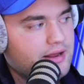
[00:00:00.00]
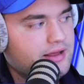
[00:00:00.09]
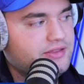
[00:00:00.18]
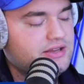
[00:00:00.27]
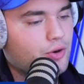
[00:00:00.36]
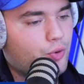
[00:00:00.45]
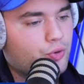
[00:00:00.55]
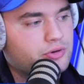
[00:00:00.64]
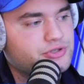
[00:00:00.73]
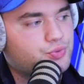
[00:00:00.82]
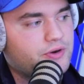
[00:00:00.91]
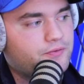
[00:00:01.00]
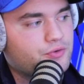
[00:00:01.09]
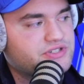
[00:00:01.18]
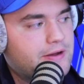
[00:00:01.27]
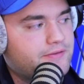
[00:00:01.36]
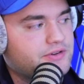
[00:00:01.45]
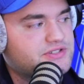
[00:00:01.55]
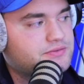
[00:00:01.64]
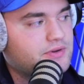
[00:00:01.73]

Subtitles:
the Horns 24/7,